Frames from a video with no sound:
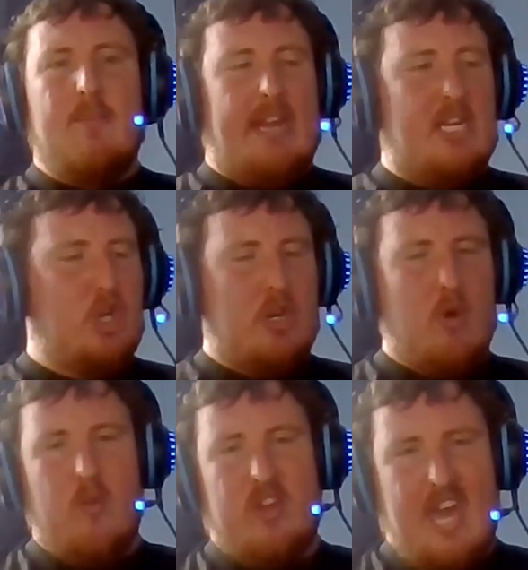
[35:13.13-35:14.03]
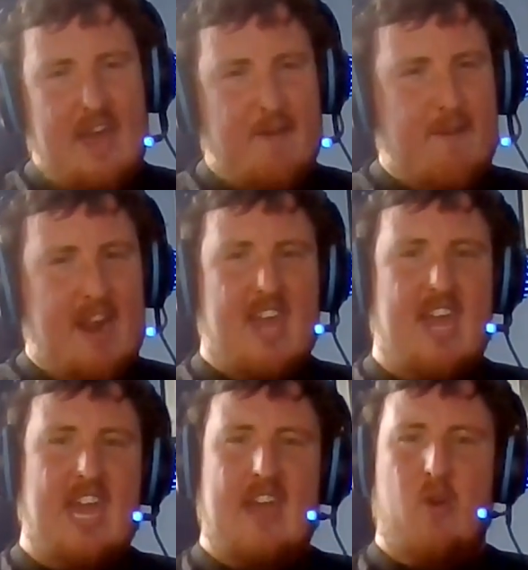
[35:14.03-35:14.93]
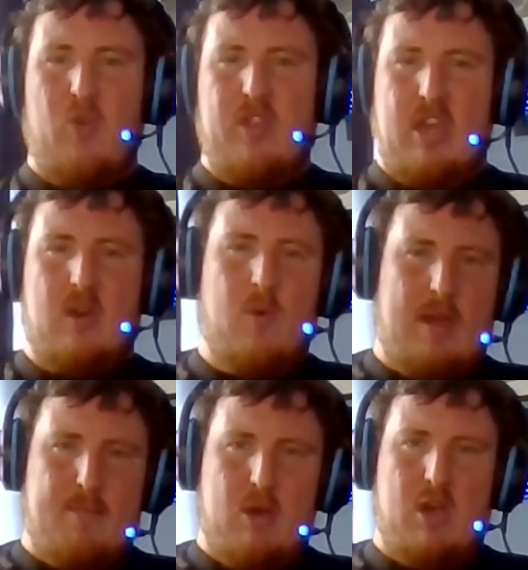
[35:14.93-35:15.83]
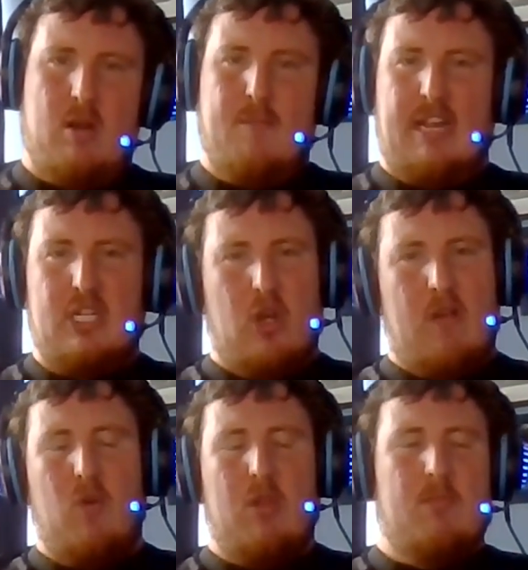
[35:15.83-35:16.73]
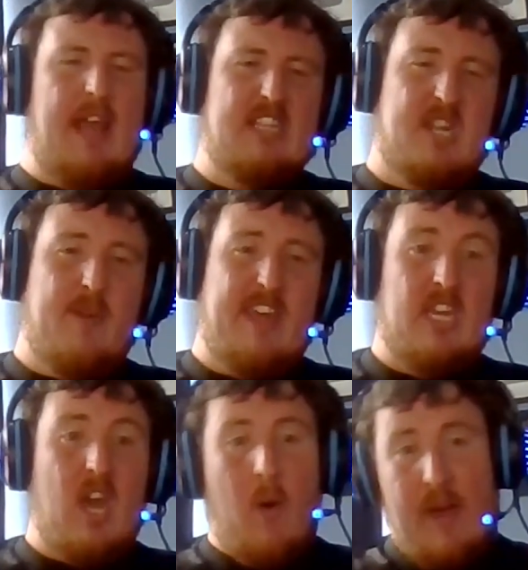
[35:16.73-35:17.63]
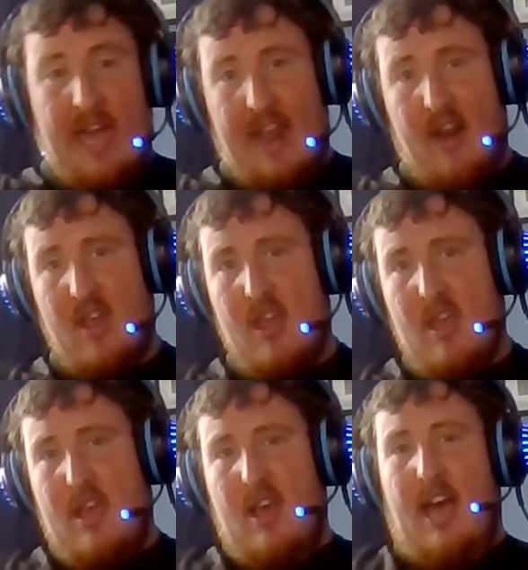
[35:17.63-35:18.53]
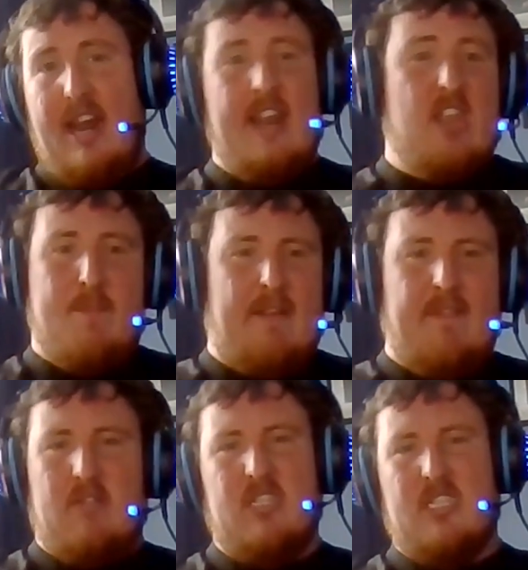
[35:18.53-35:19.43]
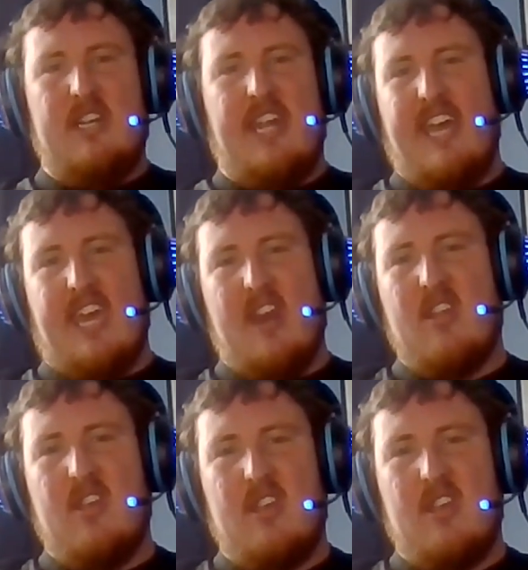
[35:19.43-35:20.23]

Make sure you've got all the kit ready, all the equipment. Make sure that all the players know where they're going, and then you're back round to Sunday again.